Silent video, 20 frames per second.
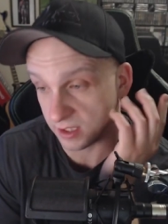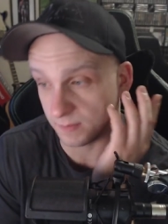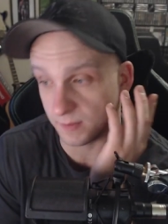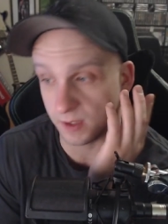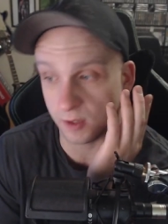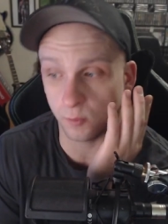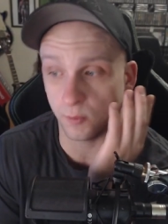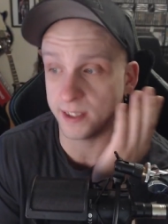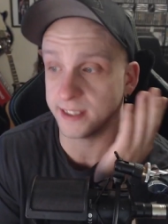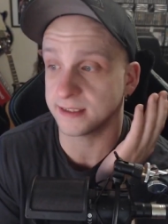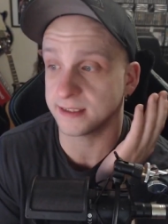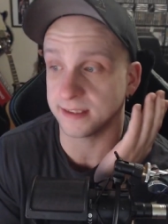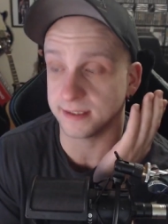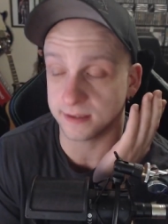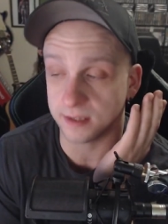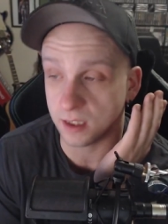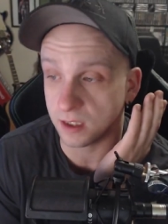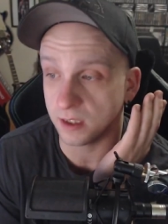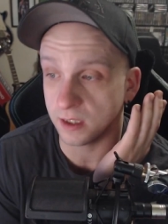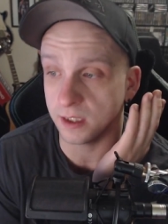I'm not wasting
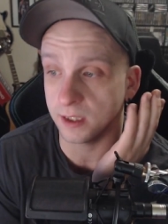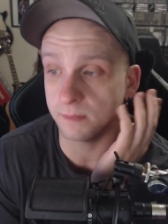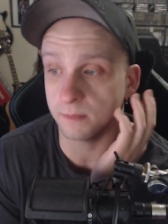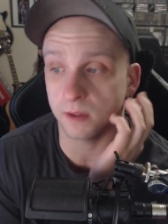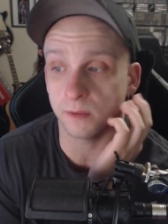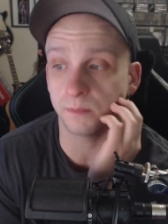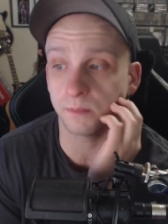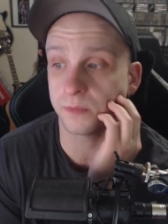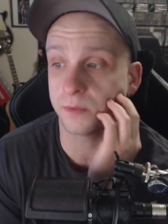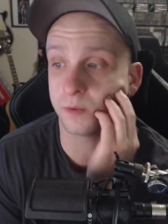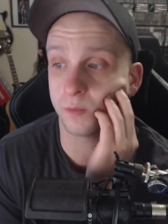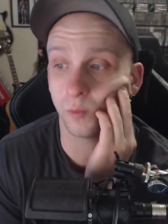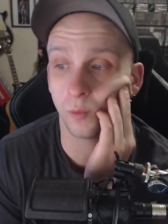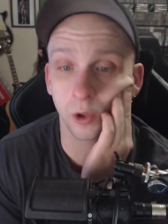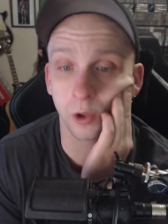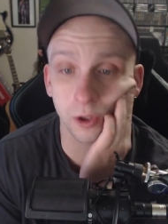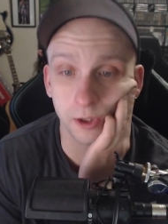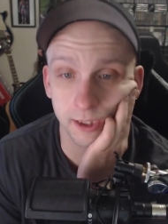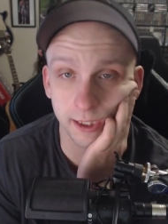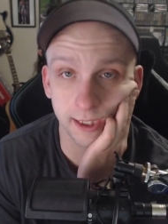time. I'm
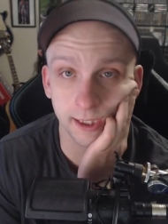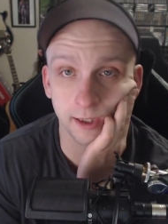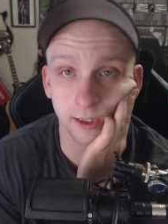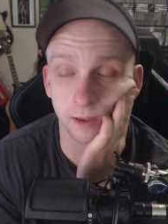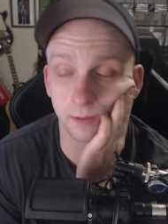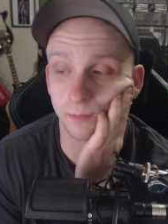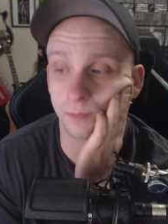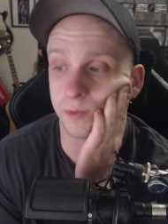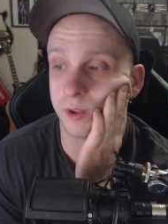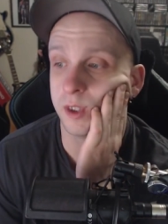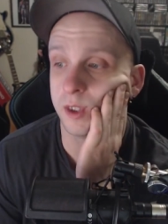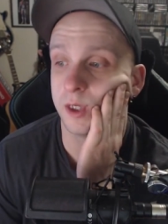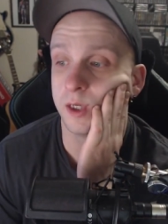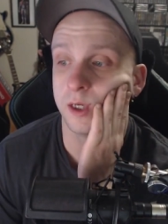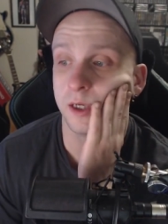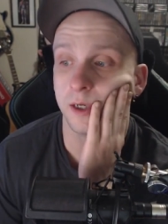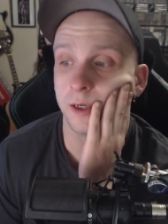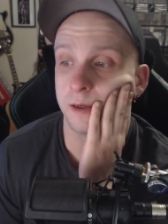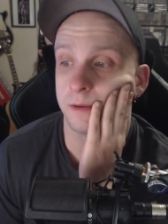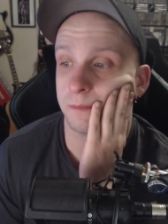working. I'm
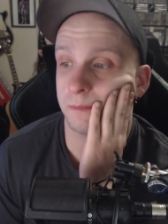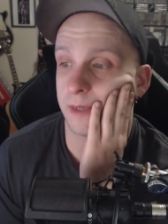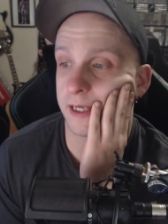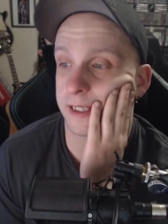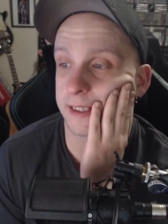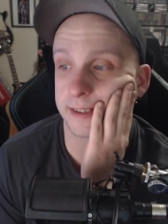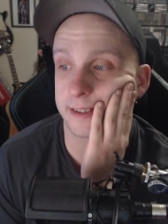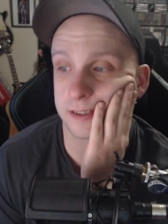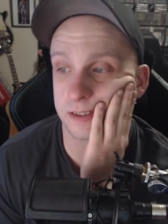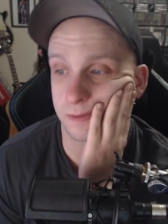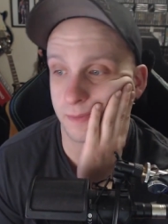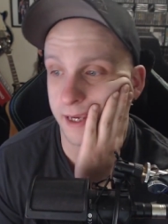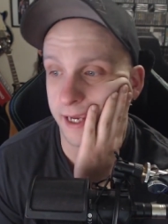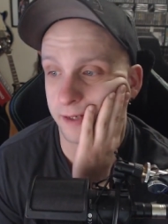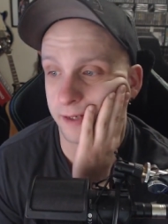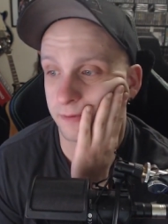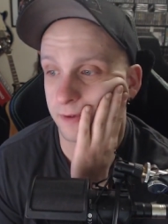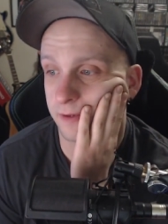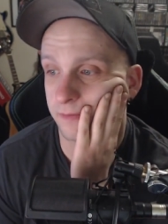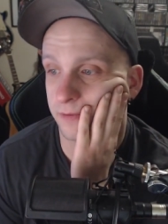making some
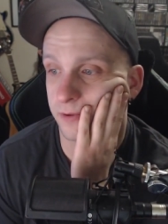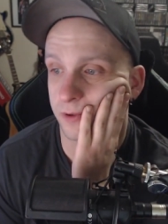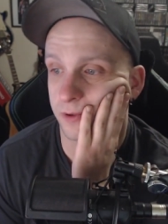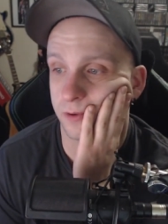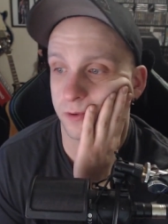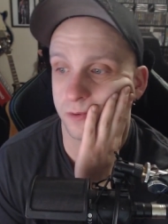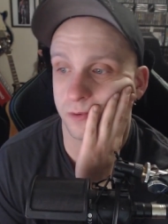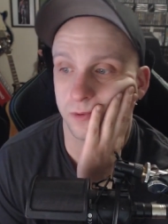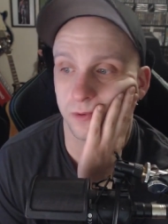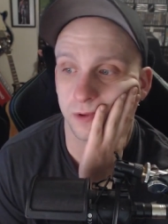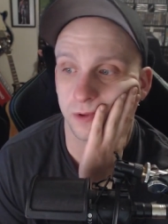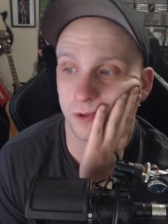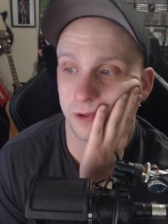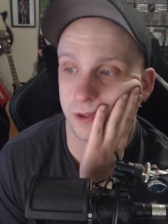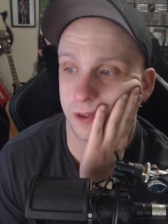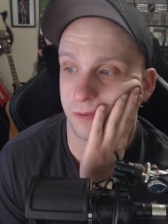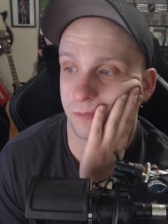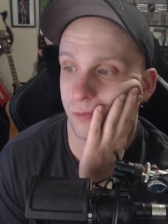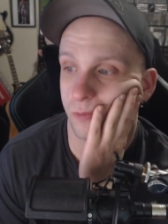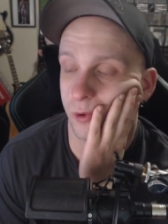ad revenue.
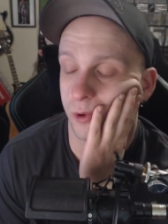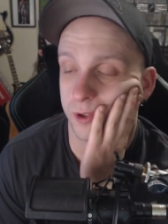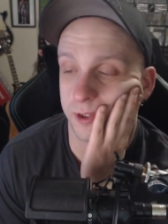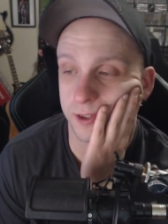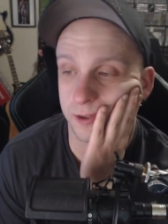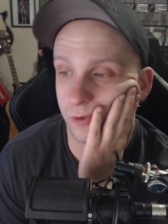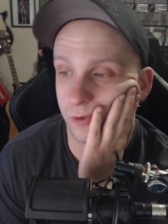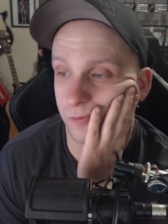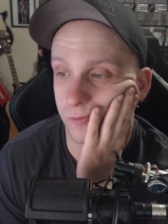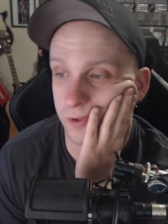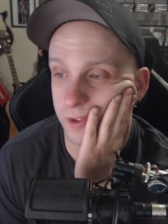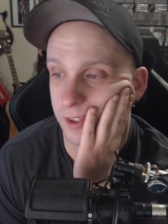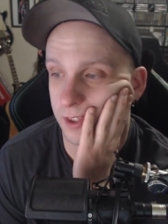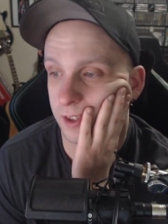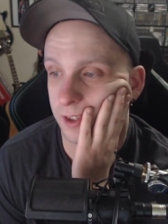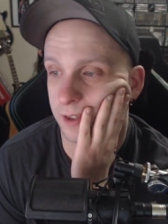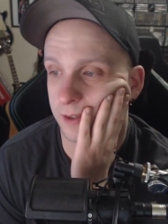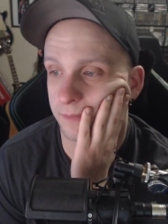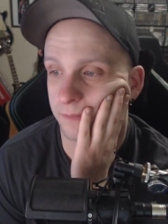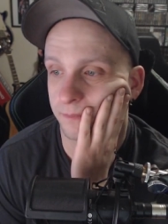I'm working
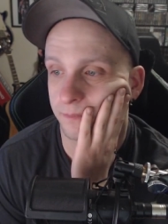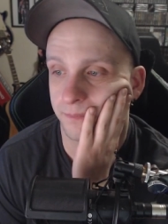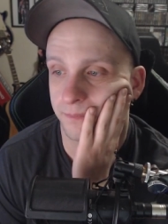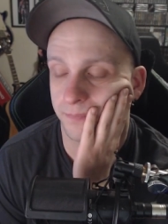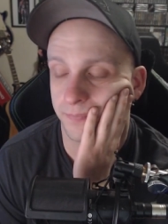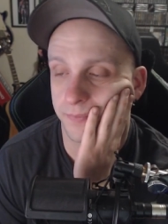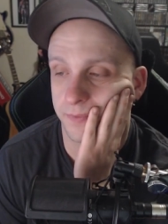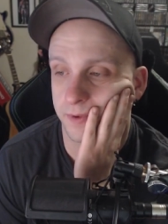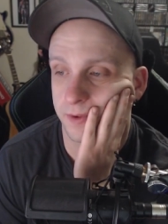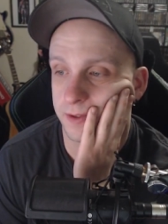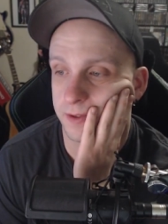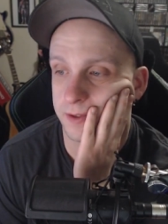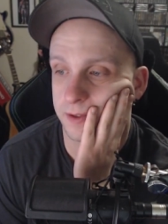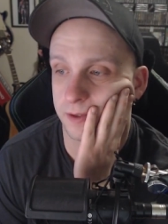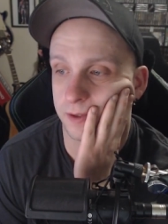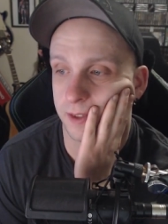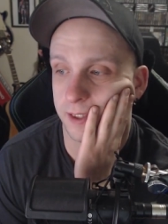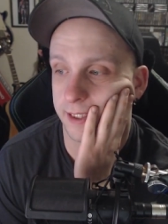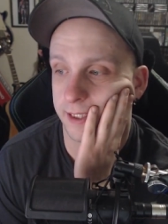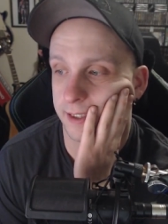overtime.
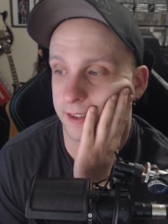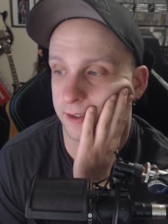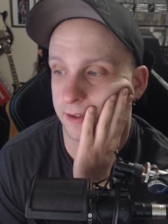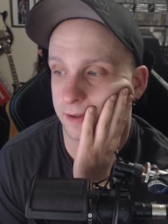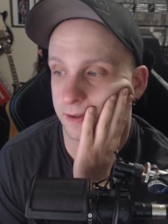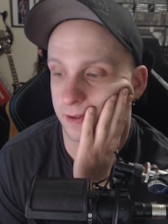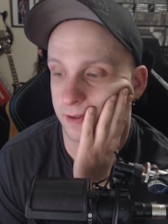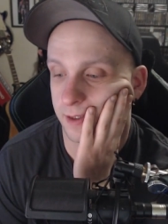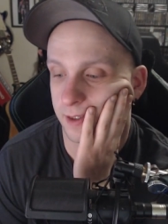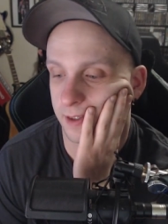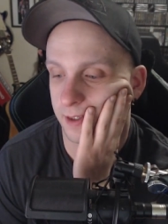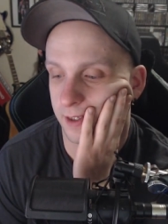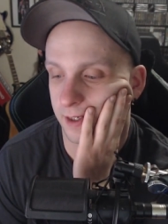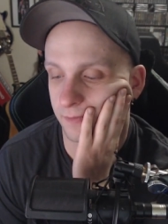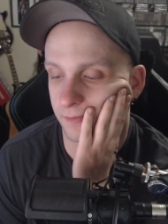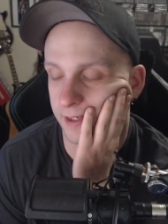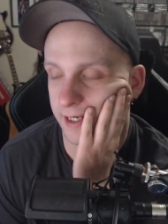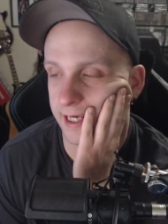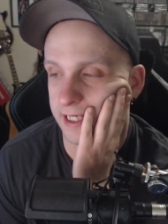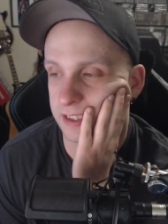So, like,
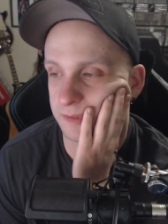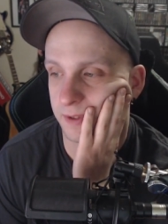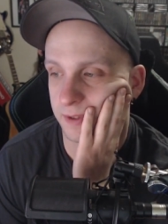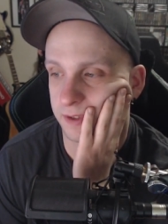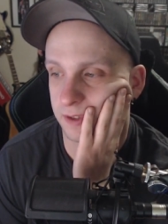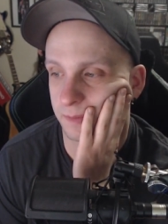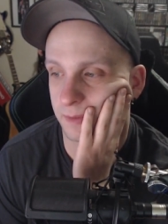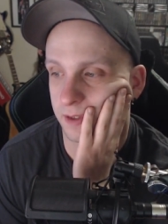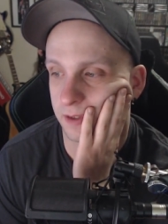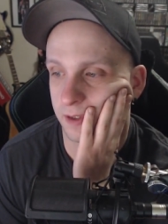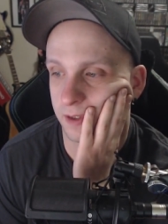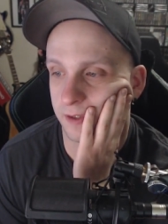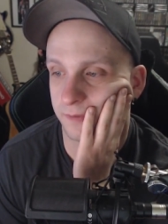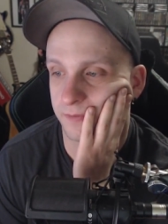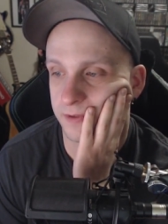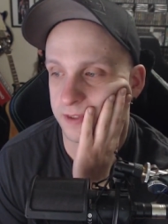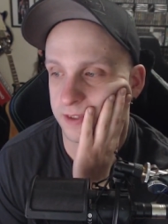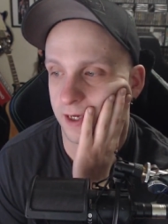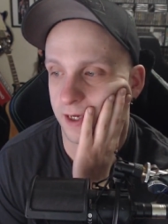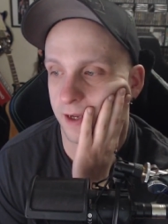every aspect of my life
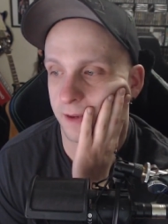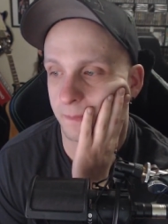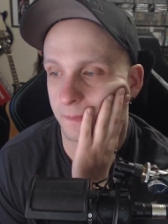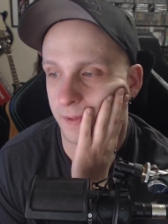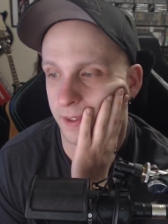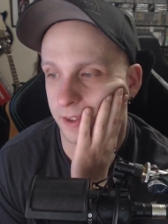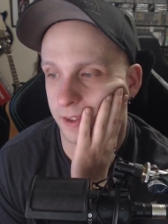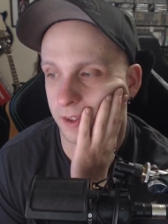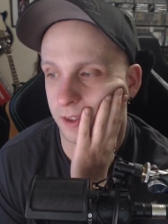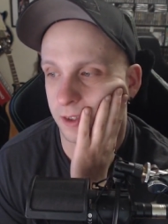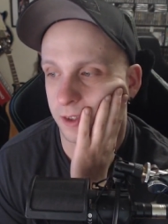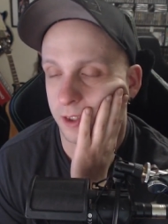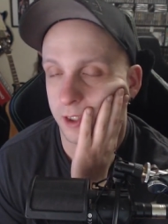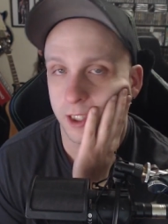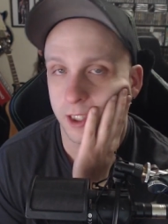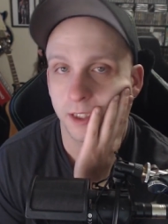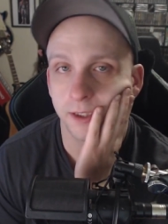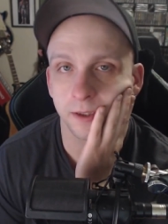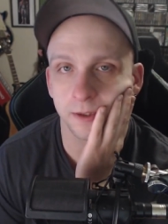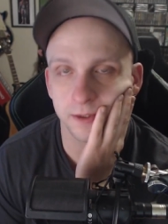has gotten better.
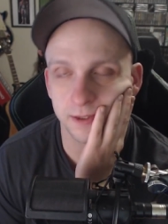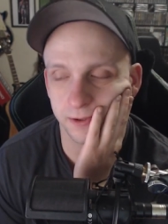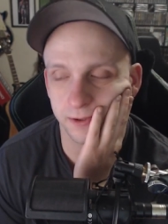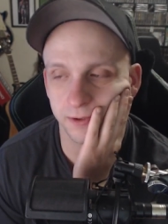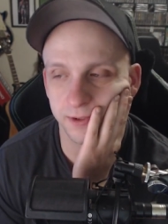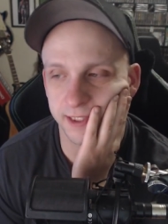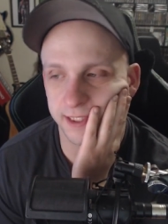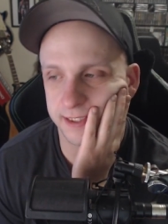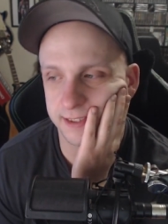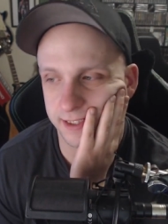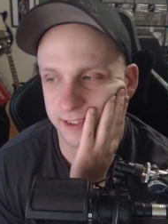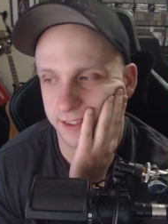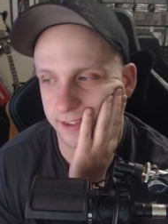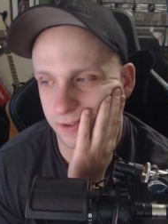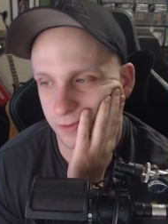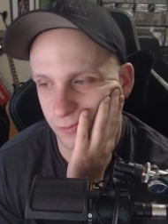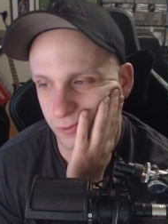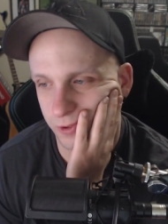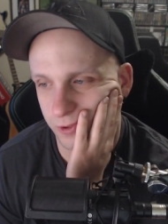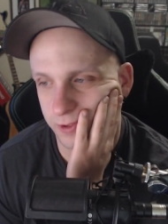There's still things I need
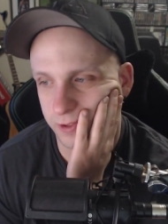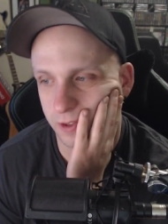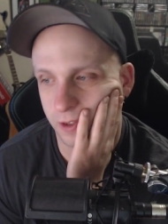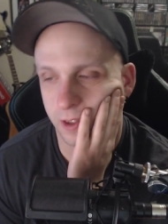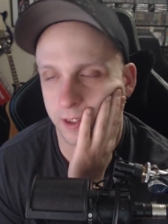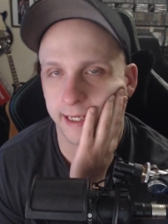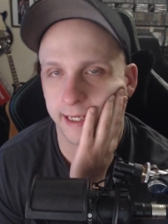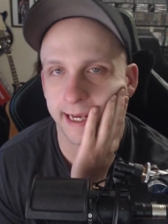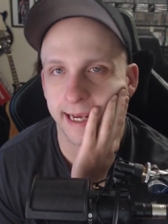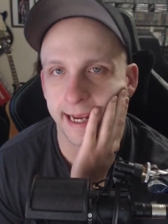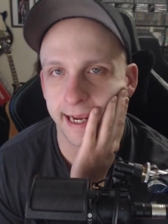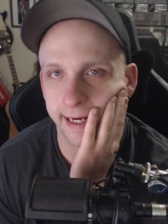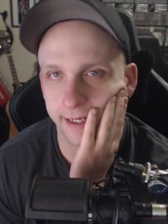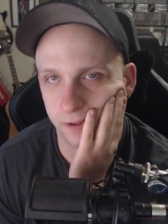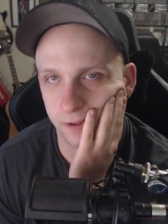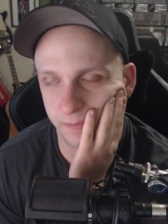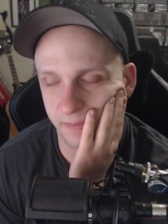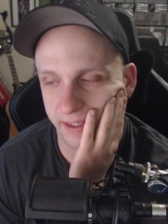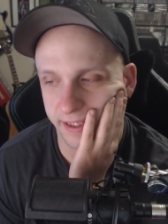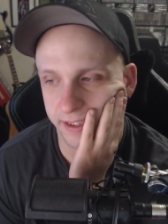to work on
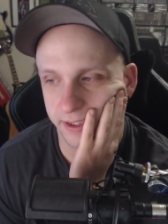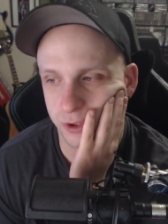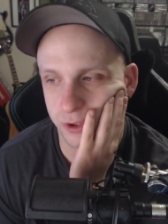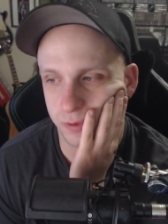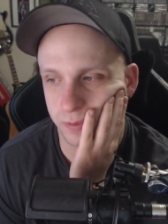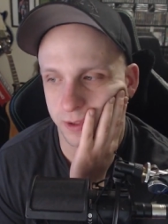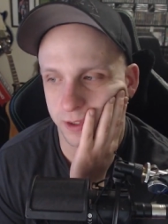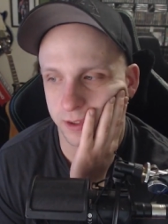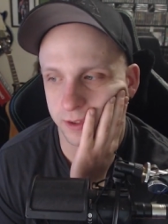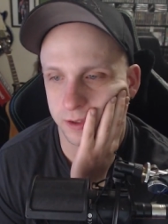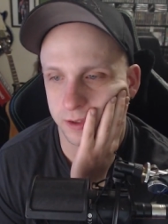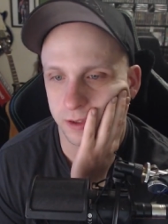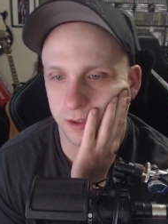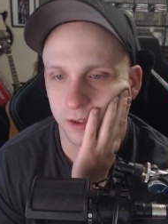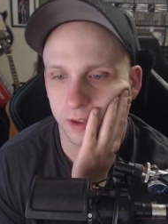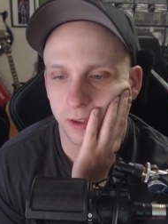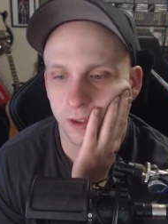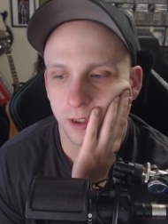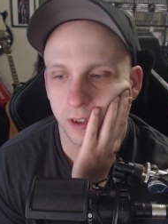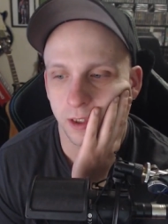anger management,
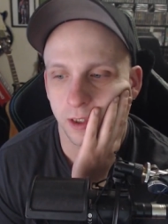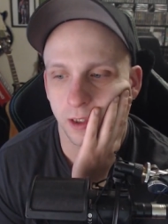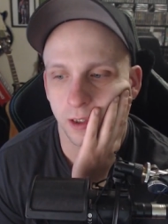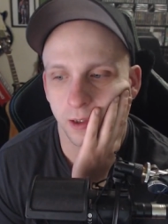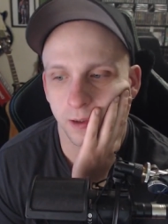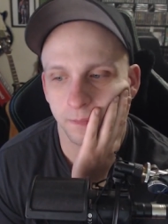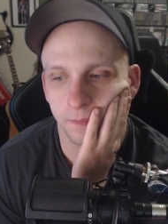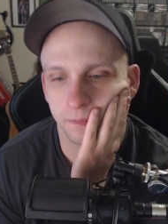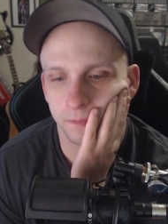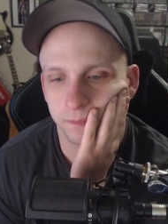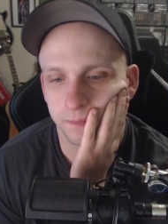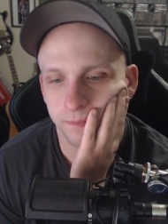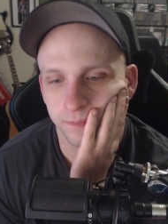um,